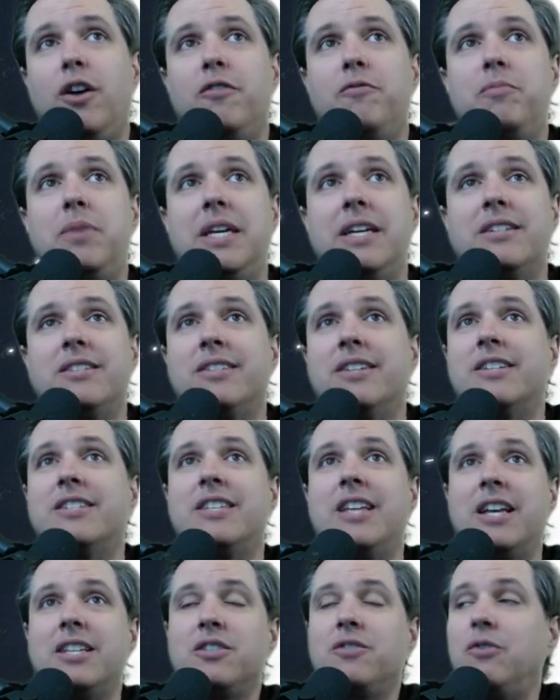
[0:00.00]
of being
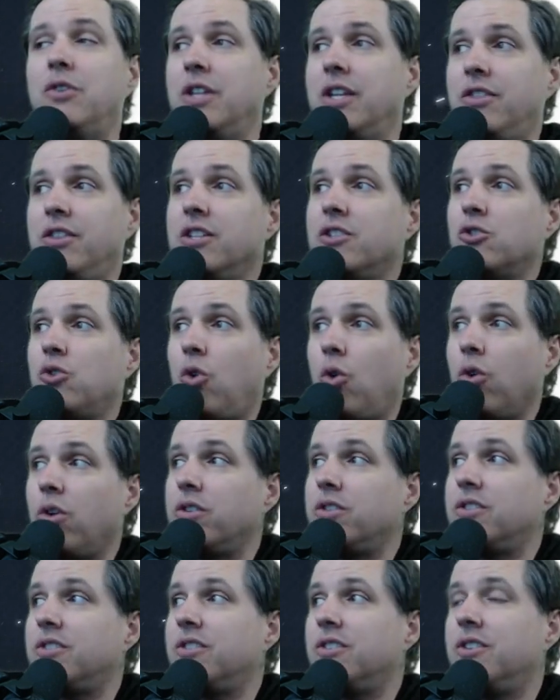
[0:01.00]
successful in this
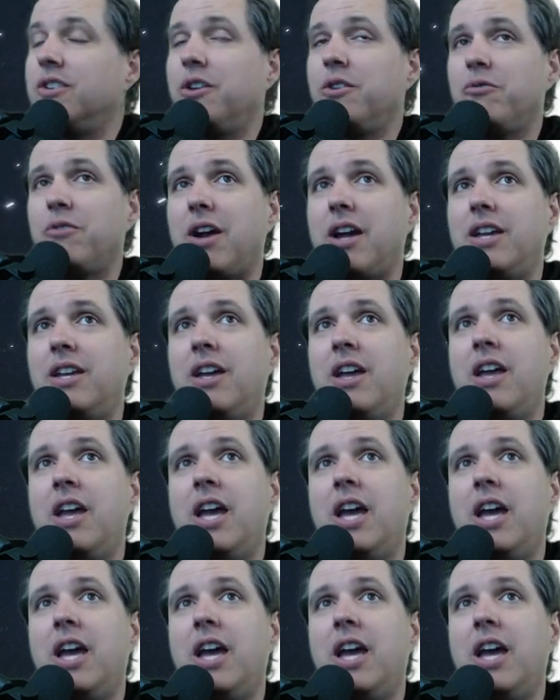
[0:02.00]
course, right?